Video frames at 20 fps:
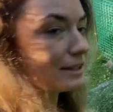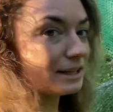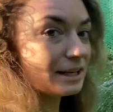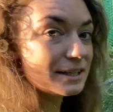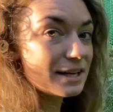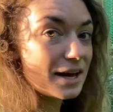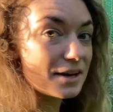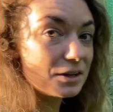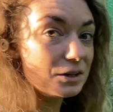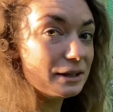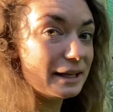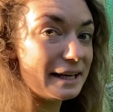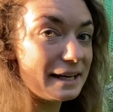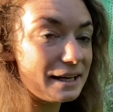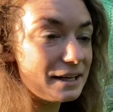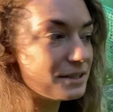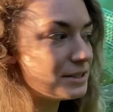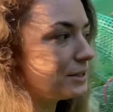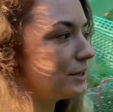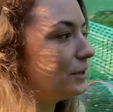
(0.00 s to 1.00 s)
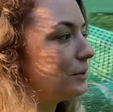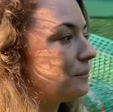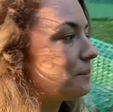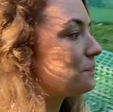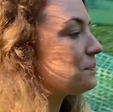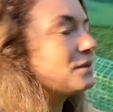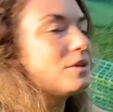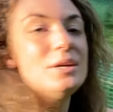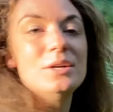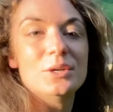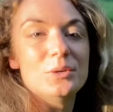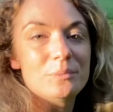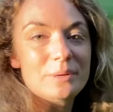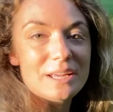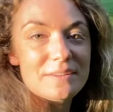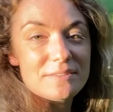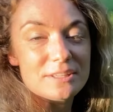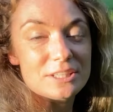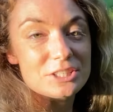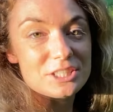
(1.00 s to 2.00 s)
the tunnel leading to? We
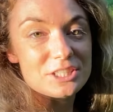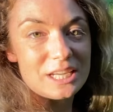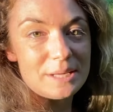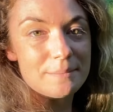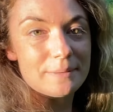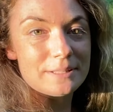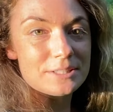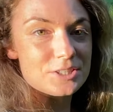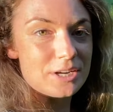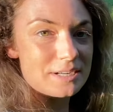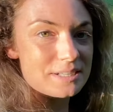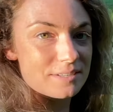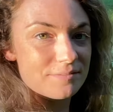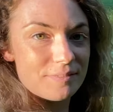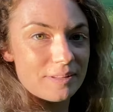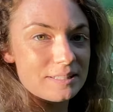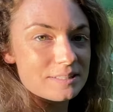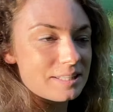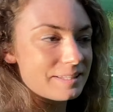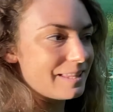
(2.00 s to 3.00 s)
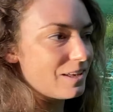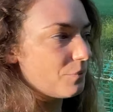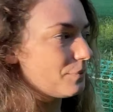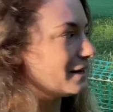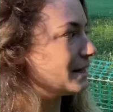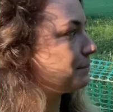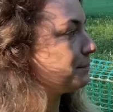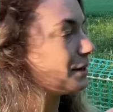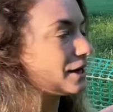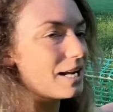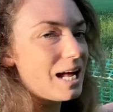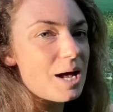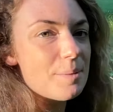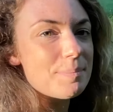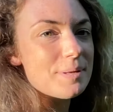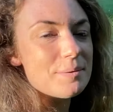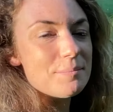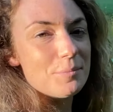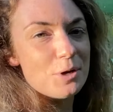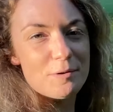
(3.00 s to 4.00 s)
have this cheap construction fencing that we can put up
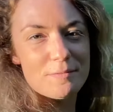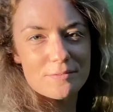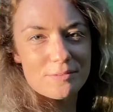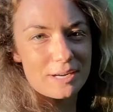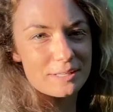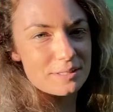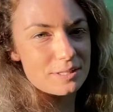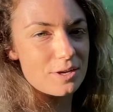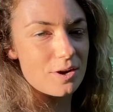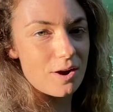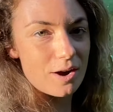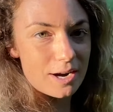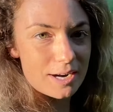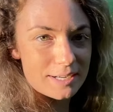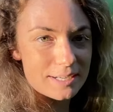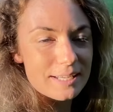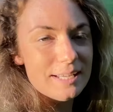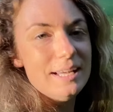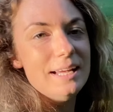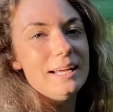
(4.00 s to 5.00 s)
and move around the yard.